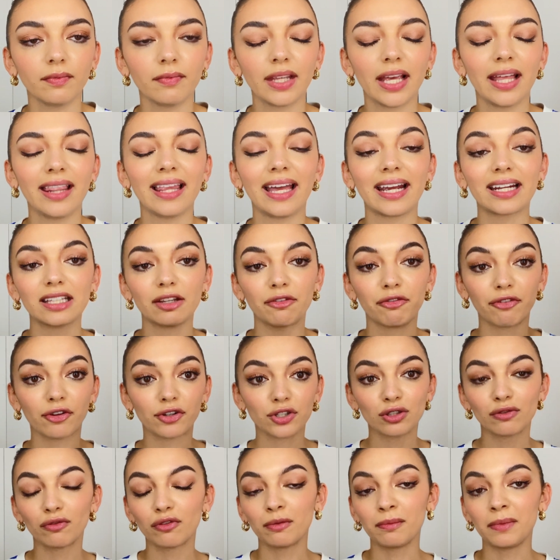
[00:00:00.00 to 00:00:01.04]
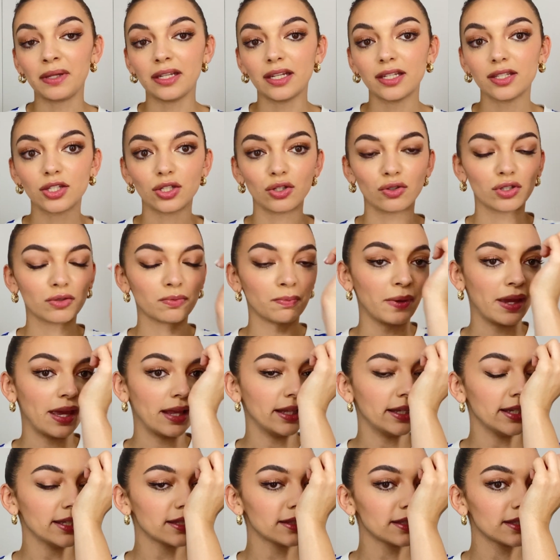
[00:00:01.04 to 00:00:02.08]
like the first few minutes you smell
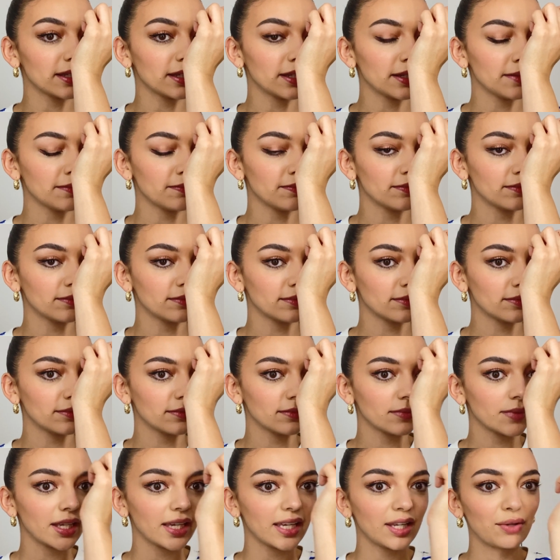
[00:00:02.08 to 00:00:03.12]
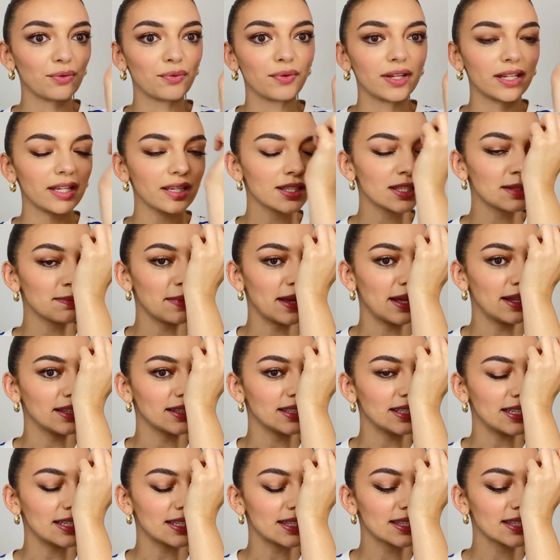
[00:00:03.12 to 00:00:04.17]
it, you really smell
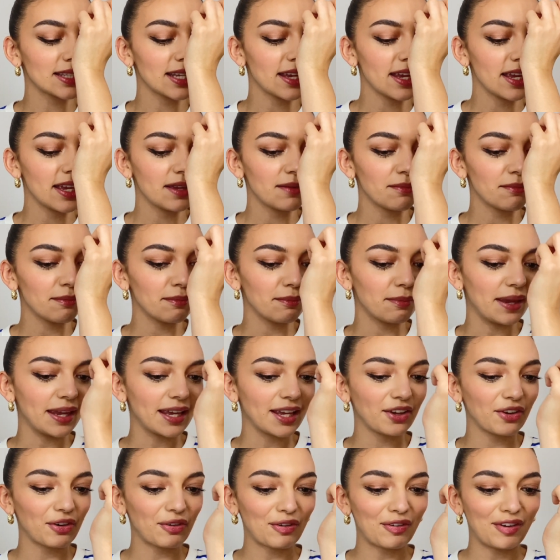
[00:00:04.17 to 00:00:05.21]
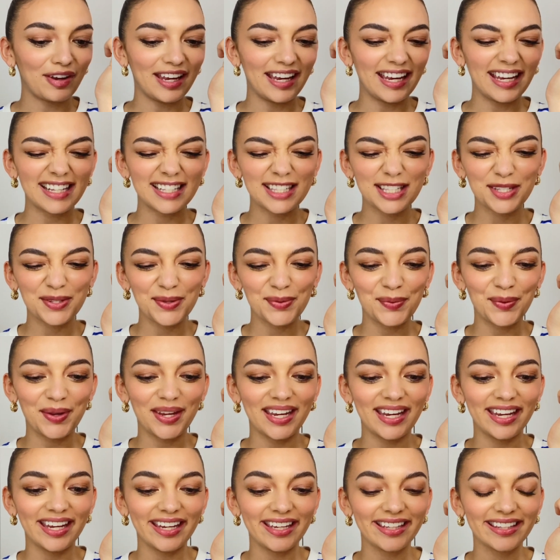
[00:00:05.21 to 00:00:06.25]
this bakery,
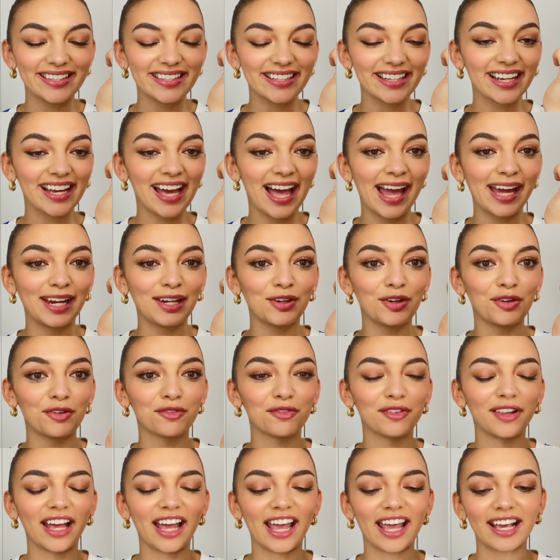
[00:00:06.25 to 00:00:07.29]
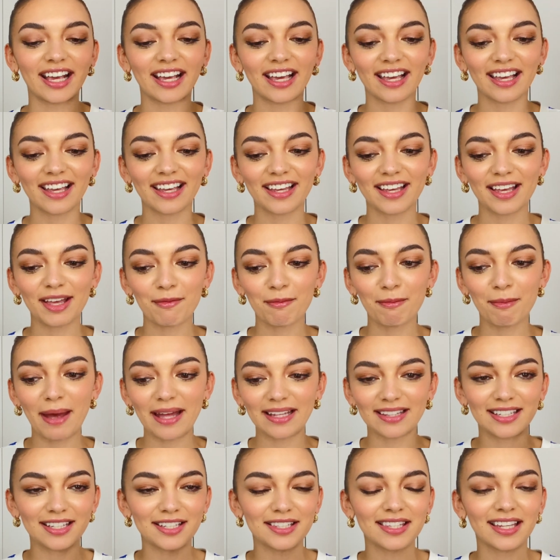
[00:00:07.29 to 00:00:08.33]
sweet, kind of like
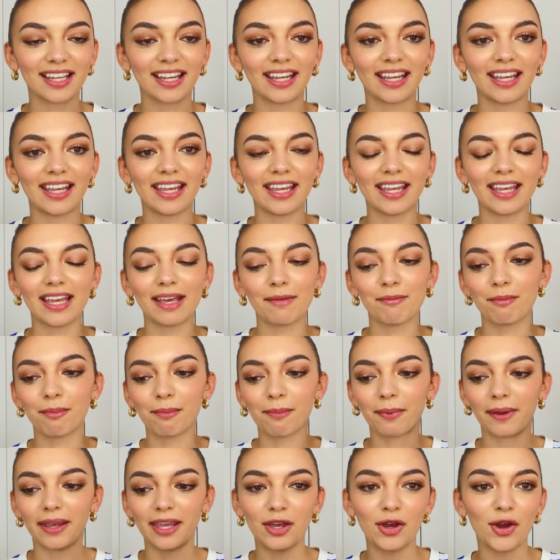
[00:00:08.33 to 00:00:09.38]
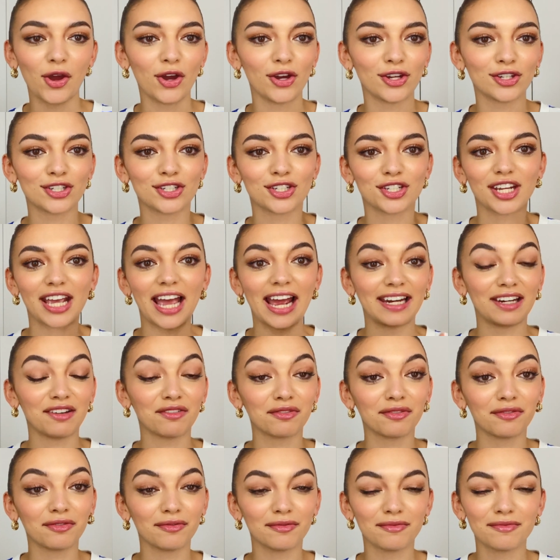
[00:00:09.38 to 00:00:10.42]
patisserie, brioche kind of
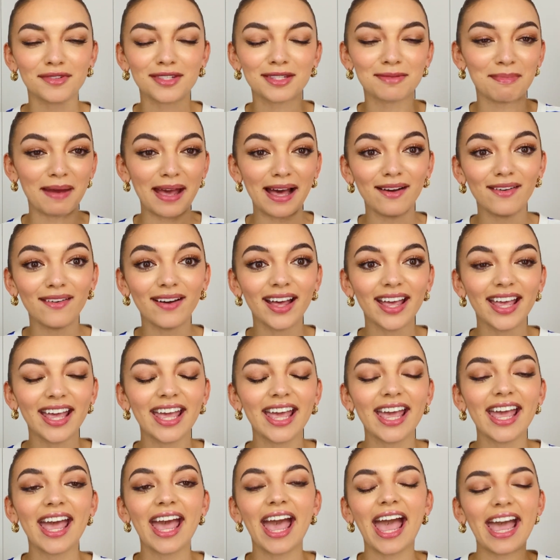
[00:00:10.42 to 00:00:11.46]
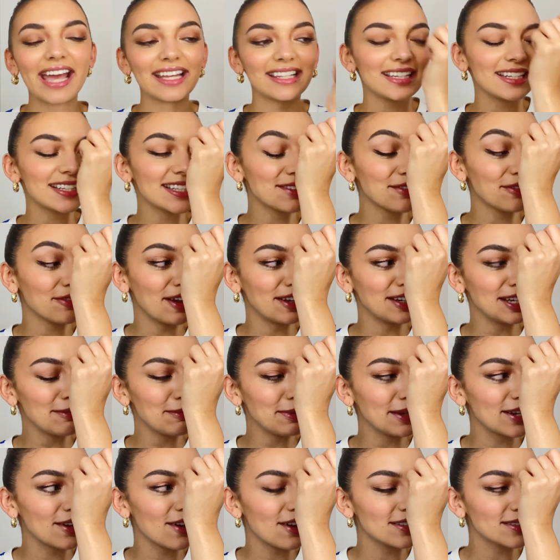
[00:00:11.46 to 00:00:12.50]
smell. And it's funny
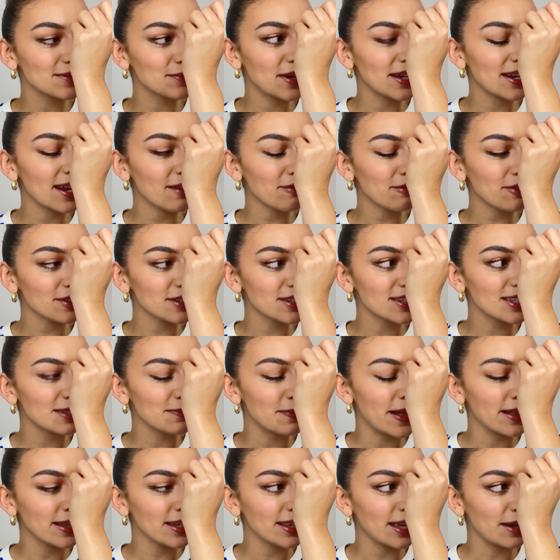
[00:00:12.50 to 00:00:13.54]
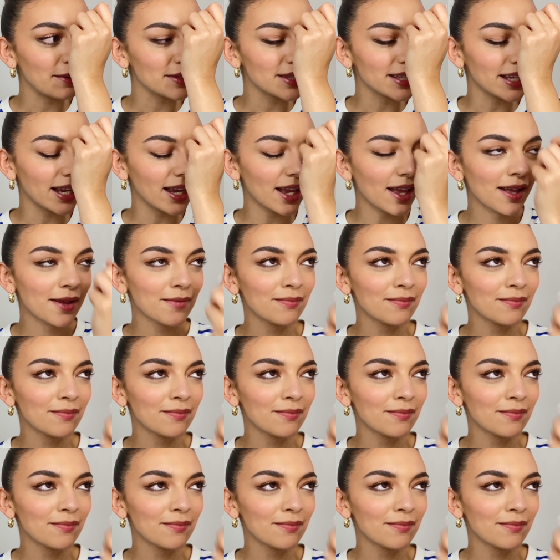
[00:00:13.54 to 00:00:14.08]
because when I first smelled it, I was like,